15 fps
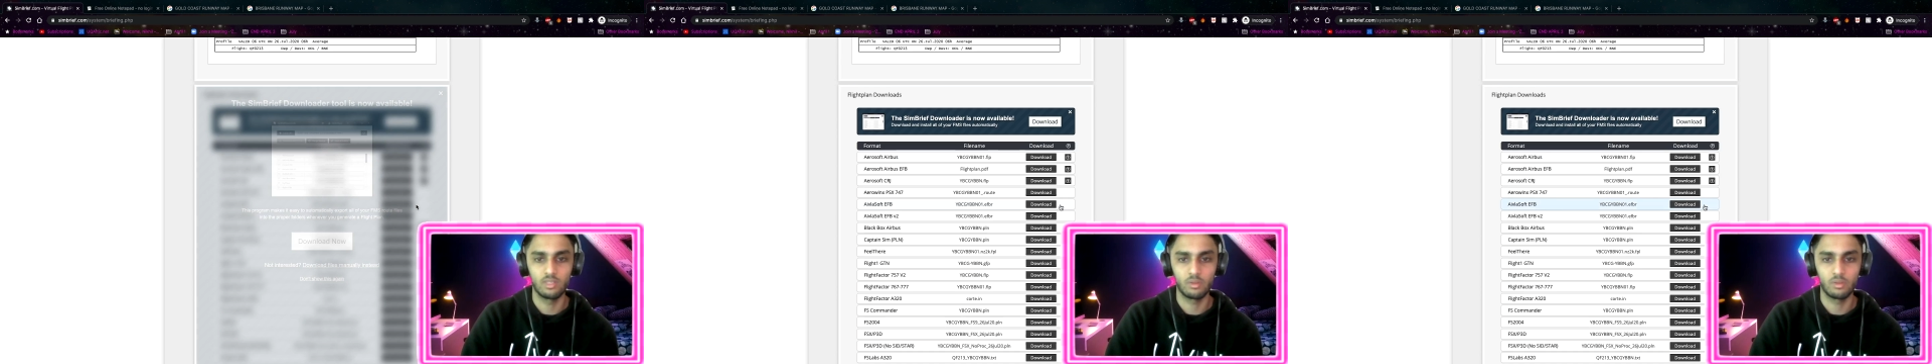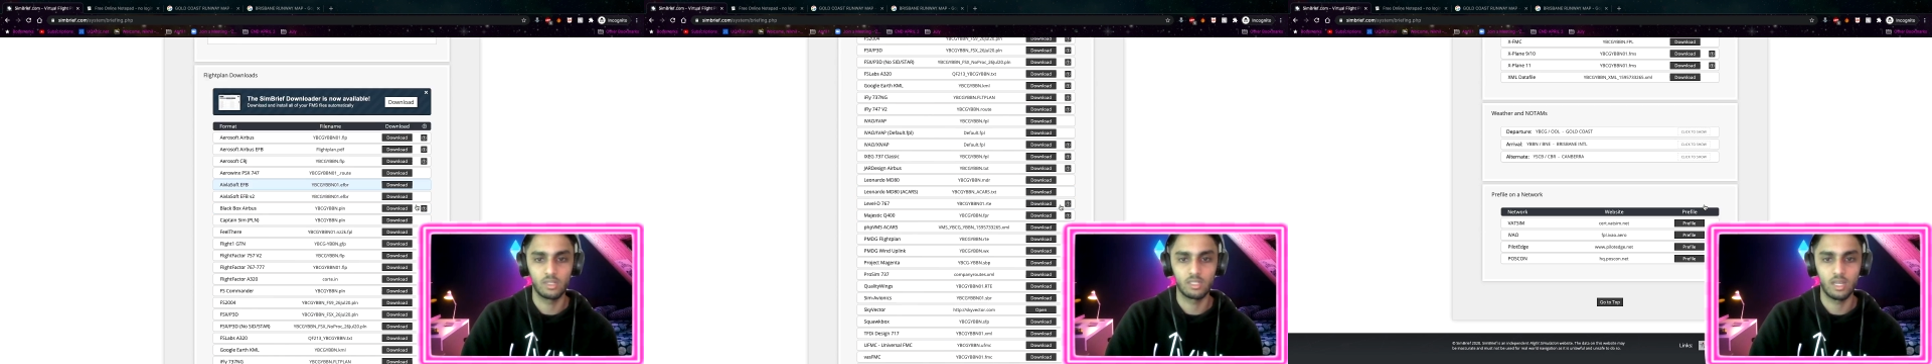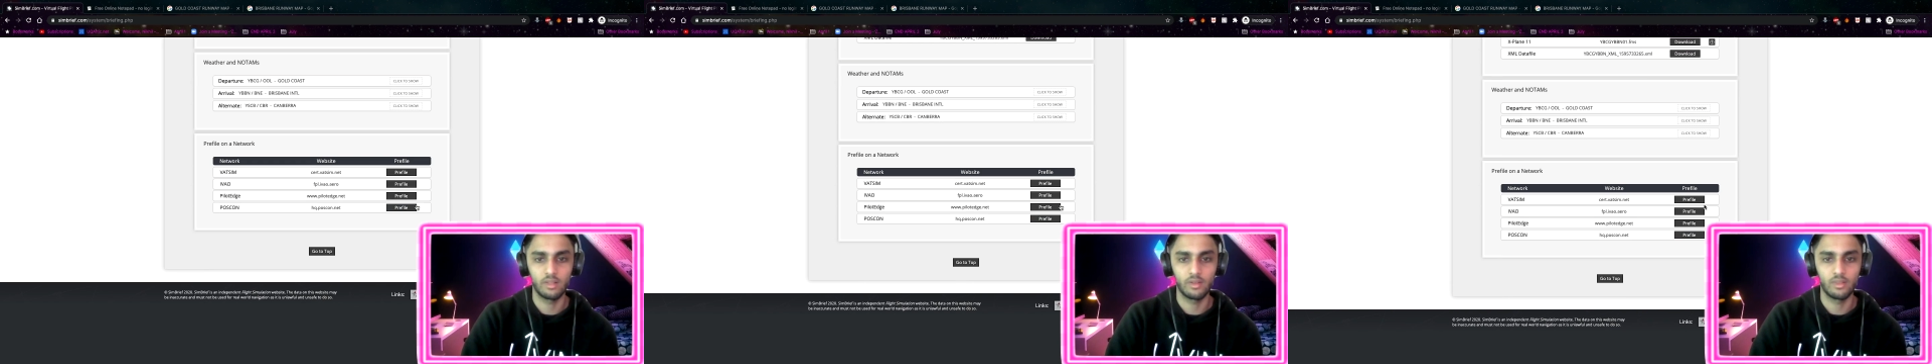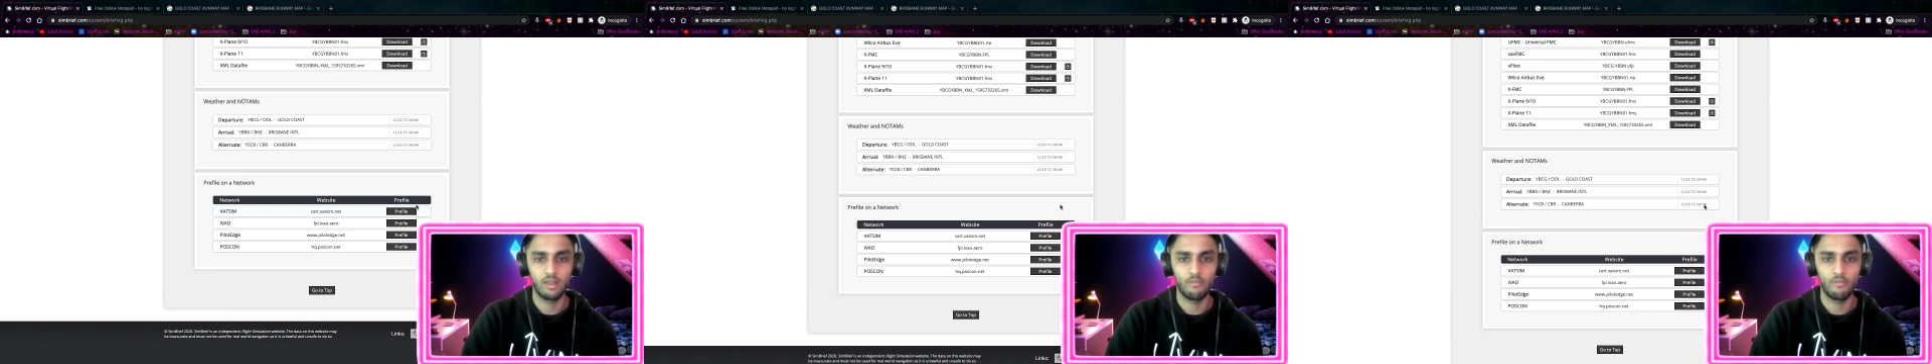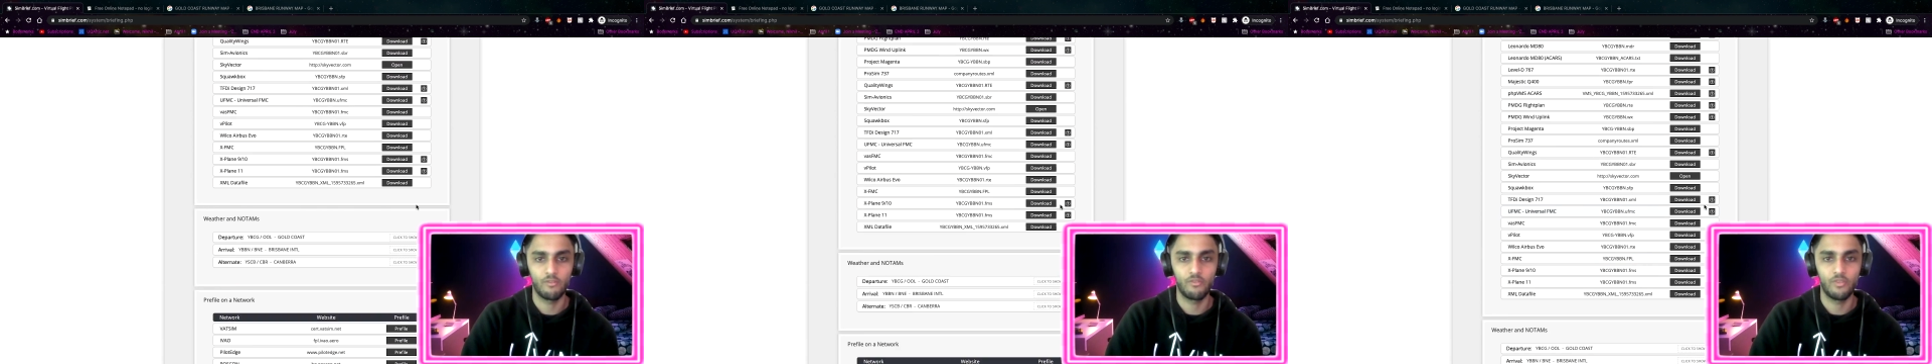So we're going to download that
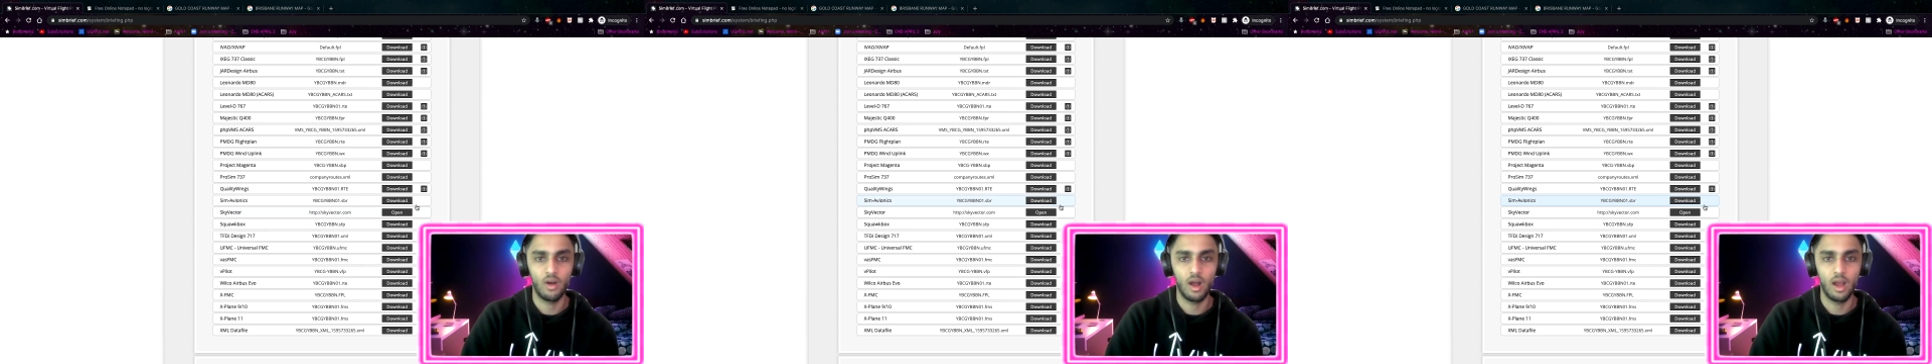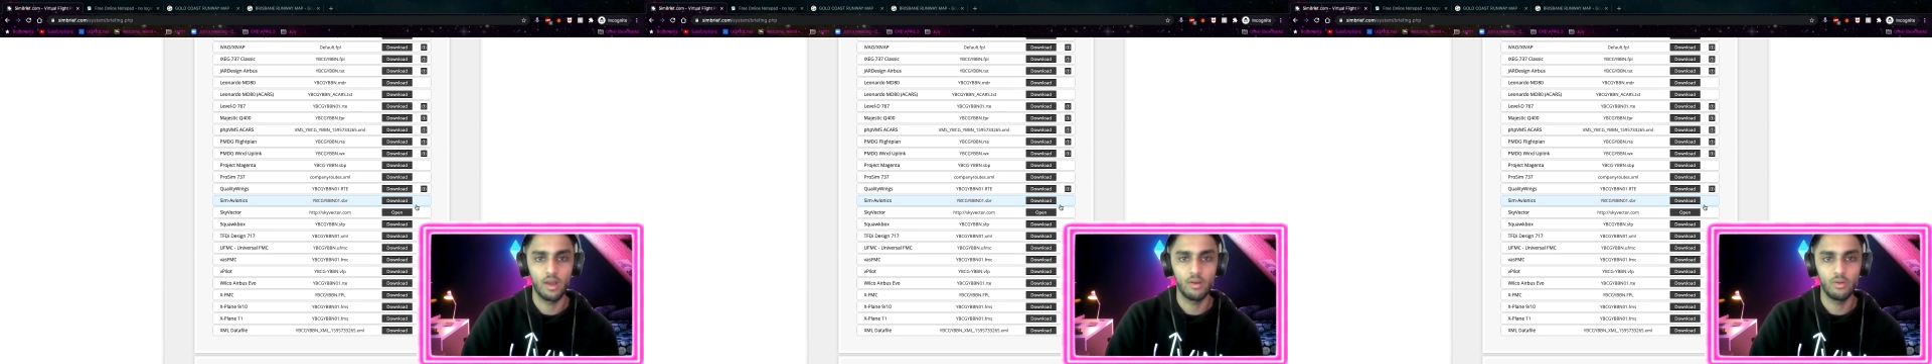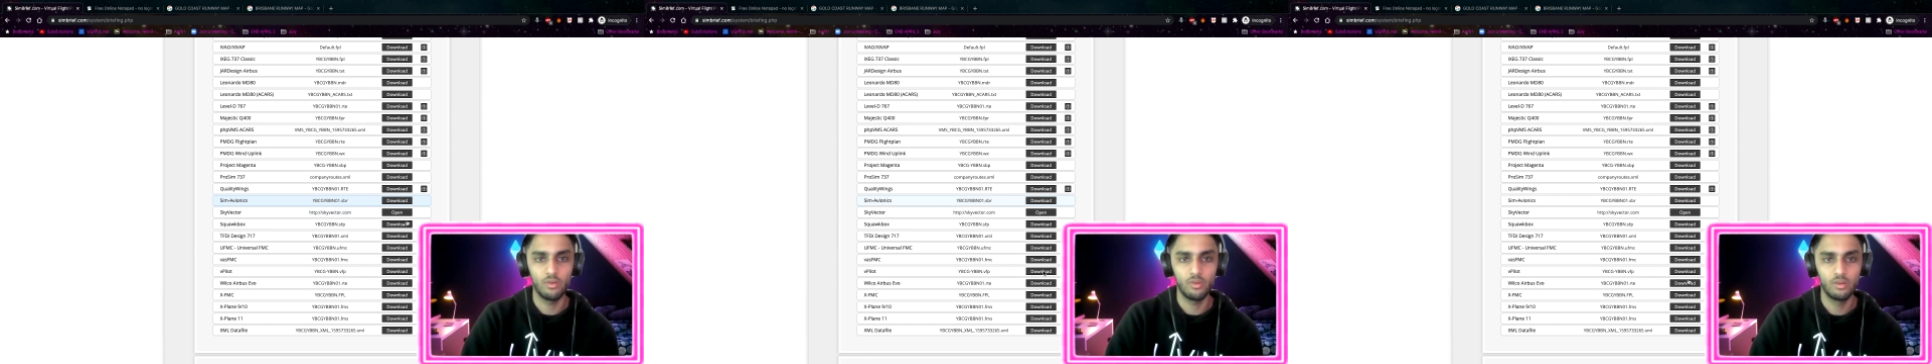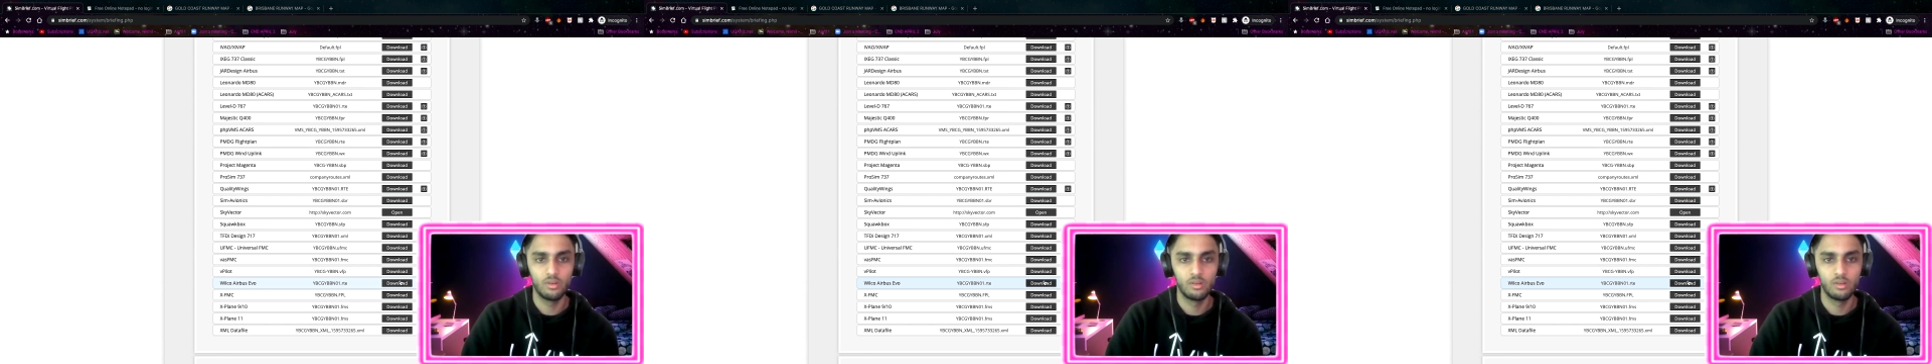file,